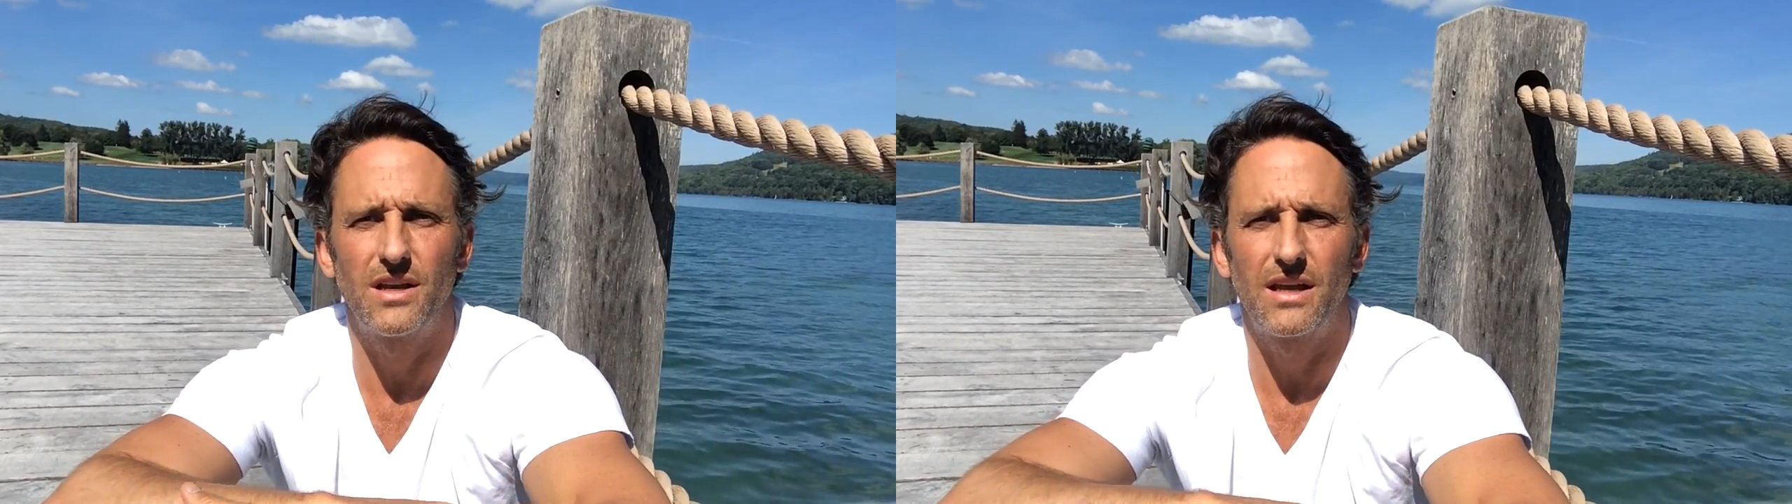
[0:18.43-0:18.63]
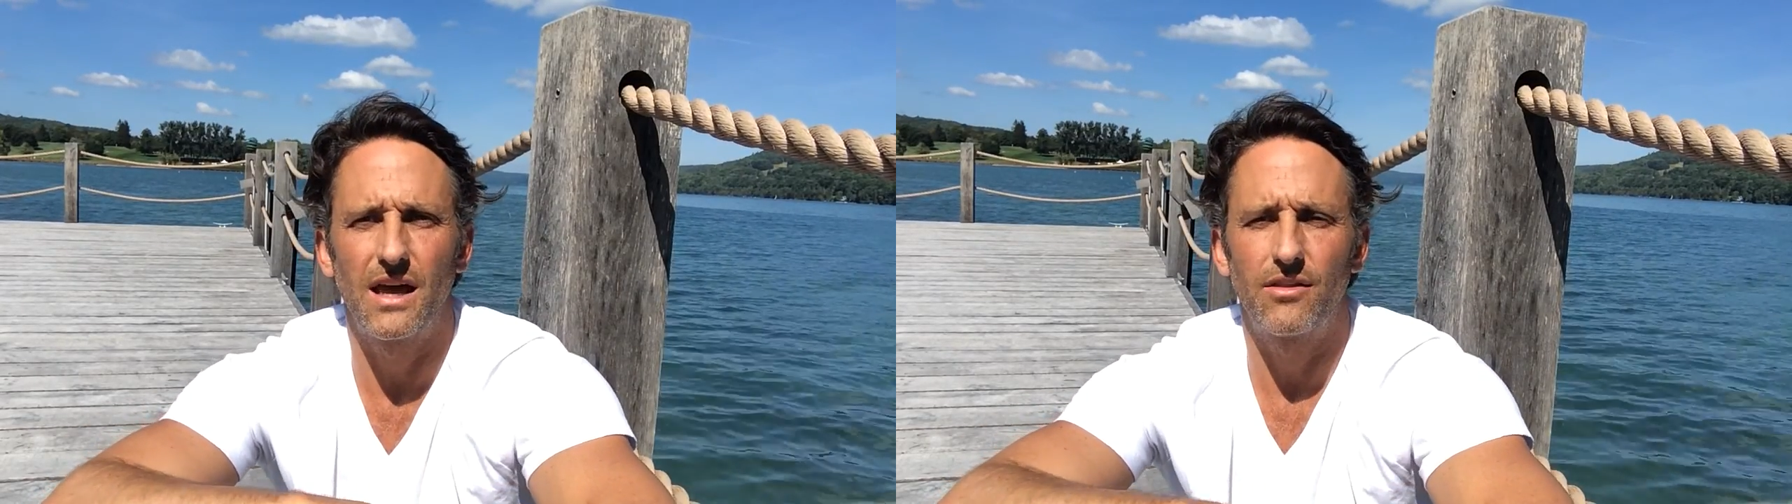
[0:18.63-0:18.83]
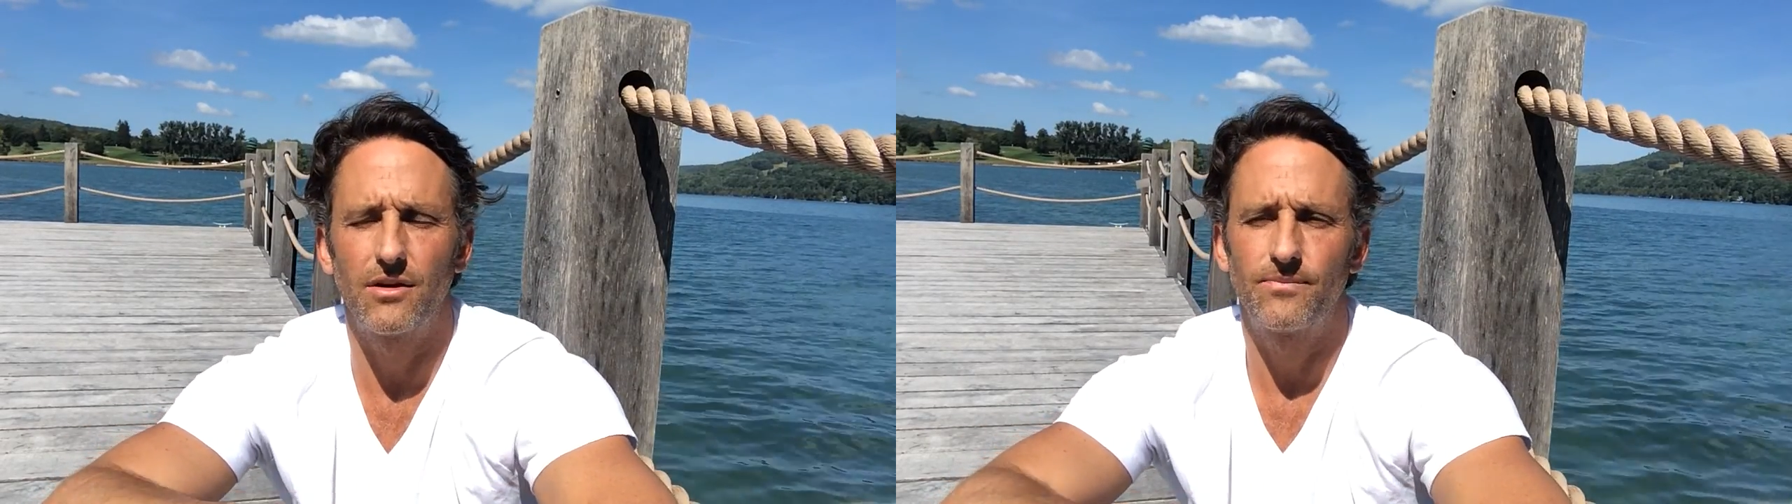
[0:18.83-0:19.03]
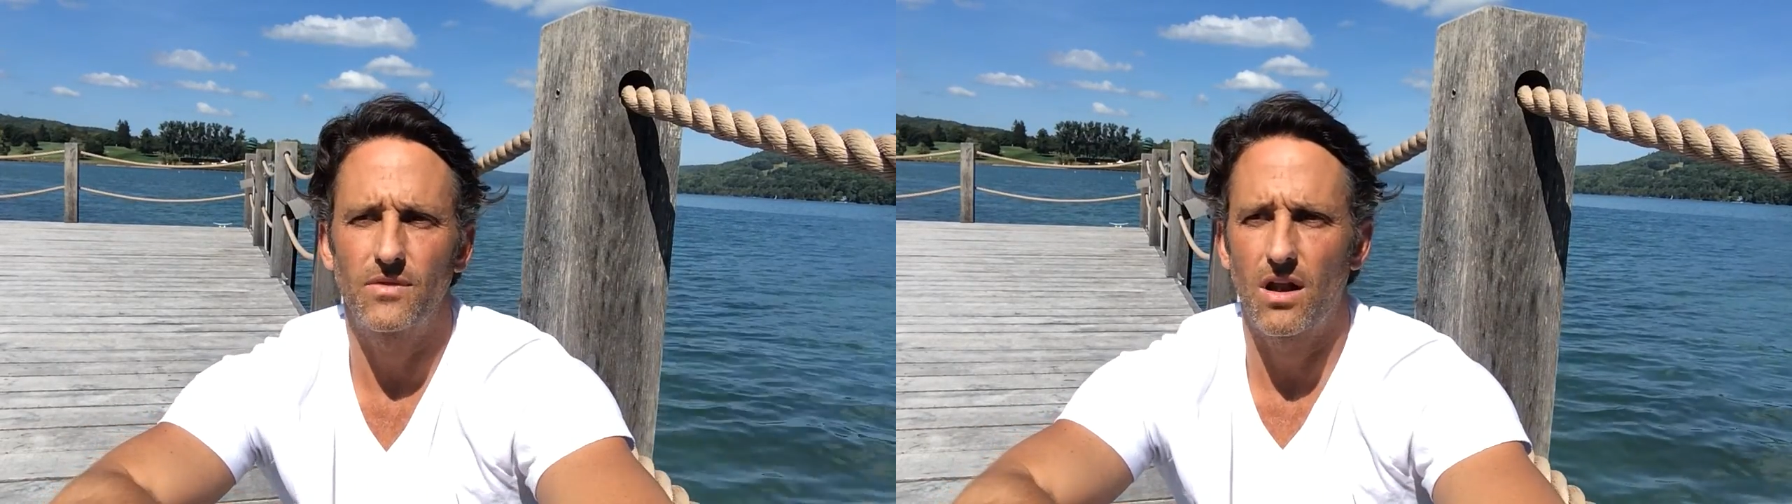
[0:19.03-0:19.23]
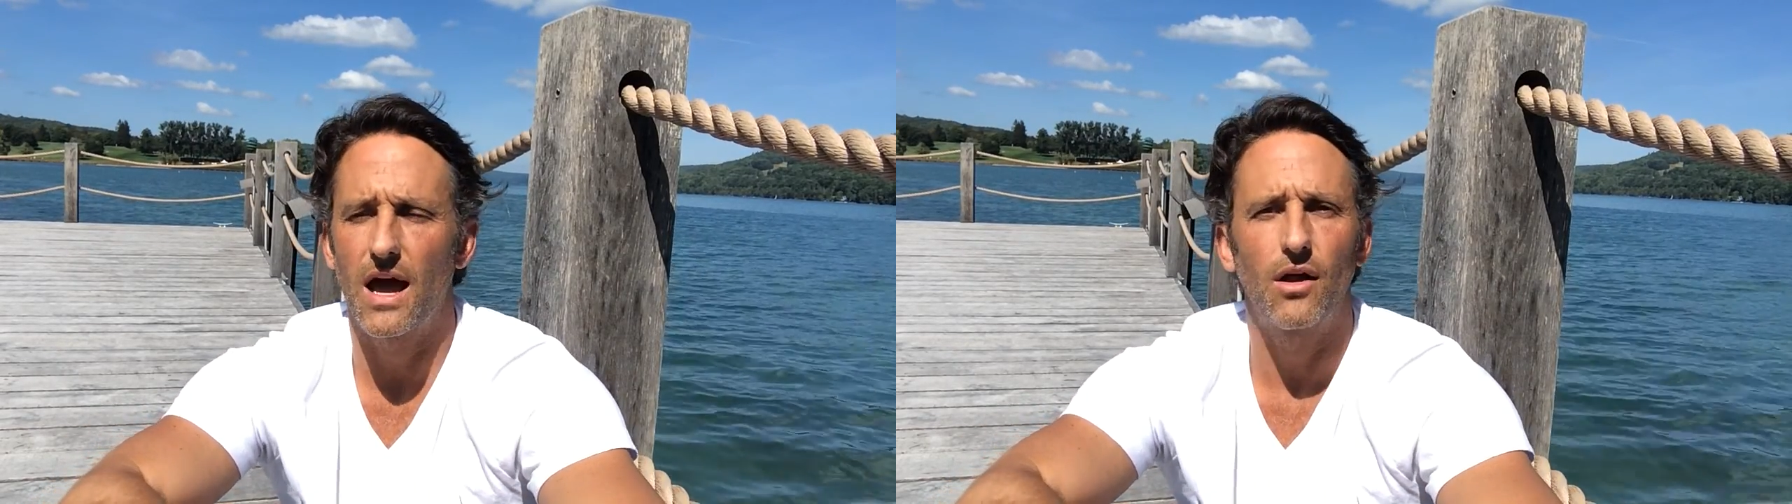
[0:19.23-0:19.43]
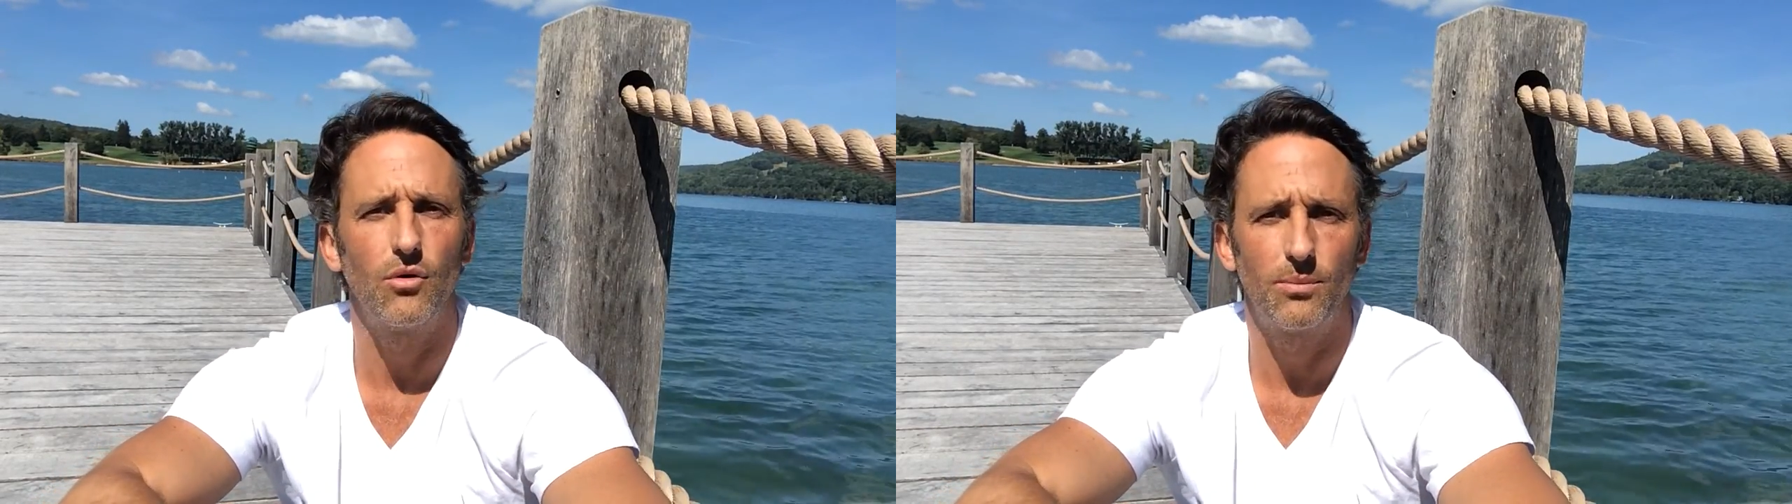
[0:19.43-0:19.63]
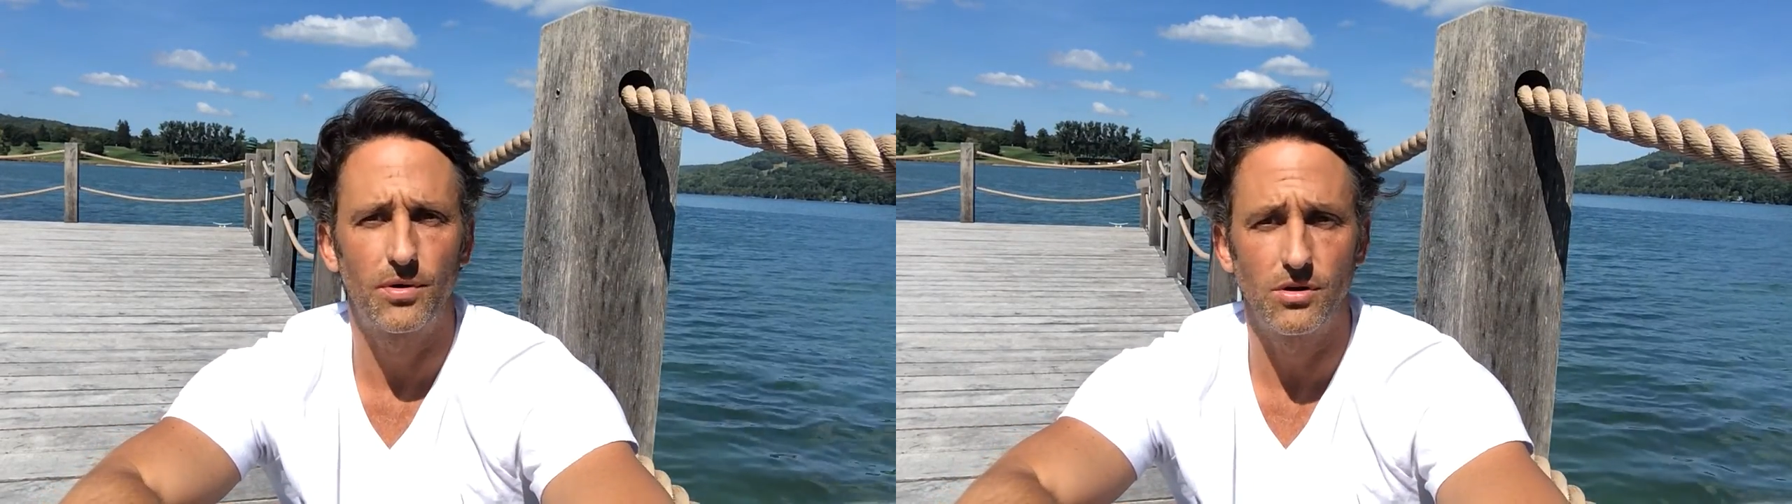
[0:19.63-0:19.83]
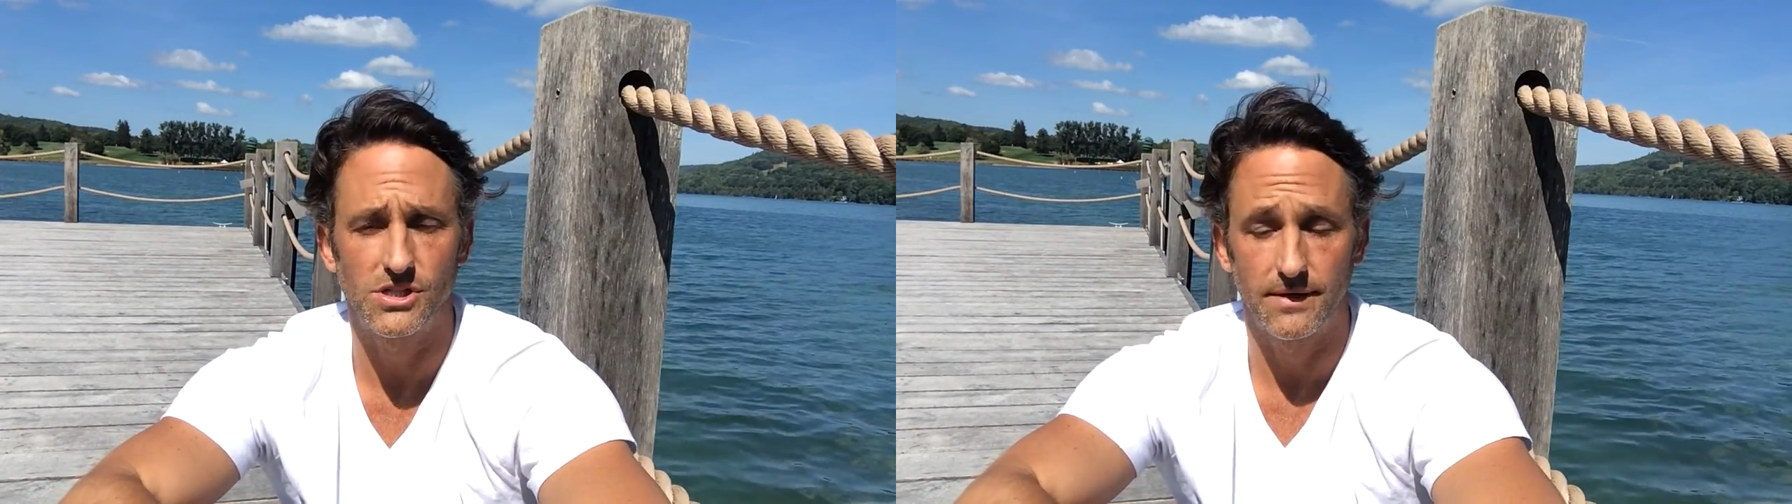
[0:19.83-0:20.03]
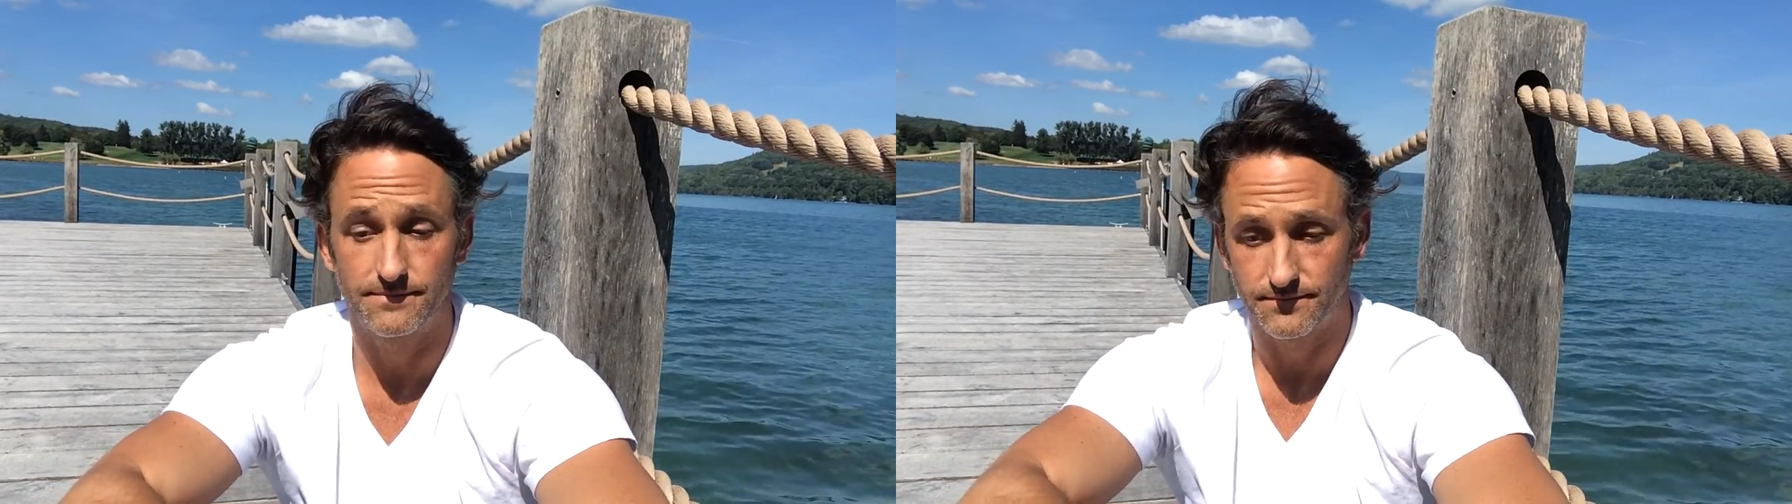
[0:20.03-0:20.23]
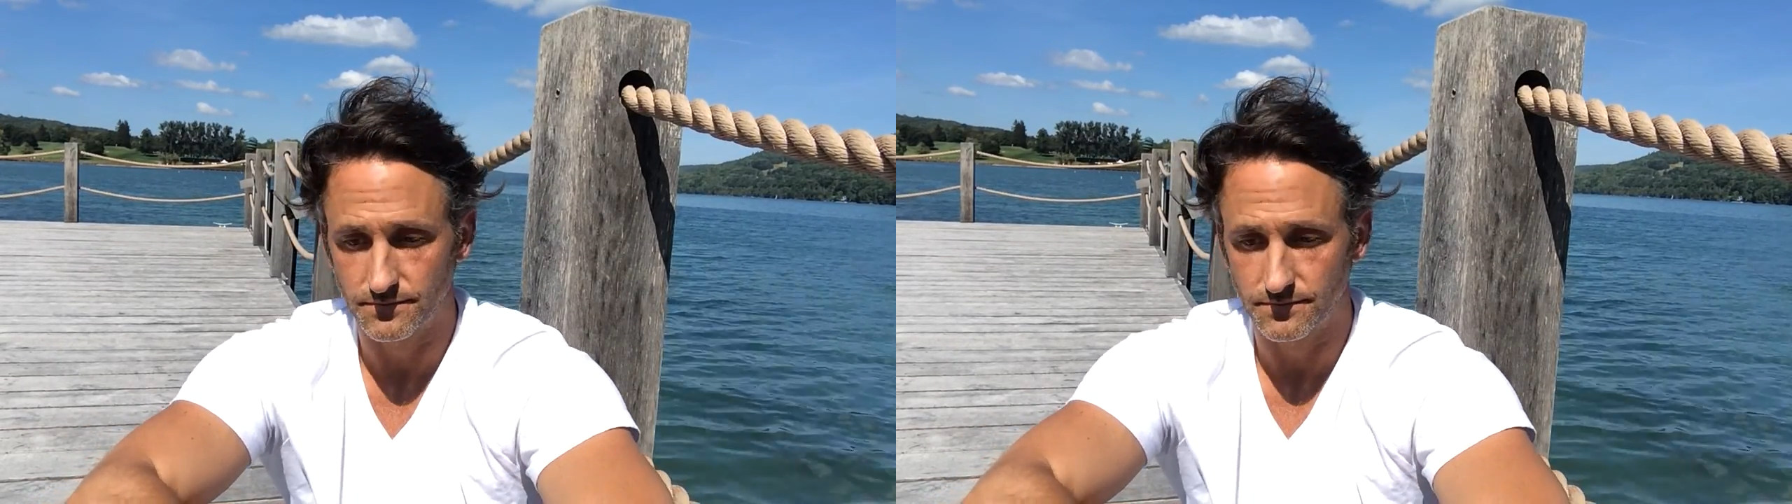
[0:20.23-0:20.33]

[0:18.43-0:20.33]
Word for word: together on how to approach it.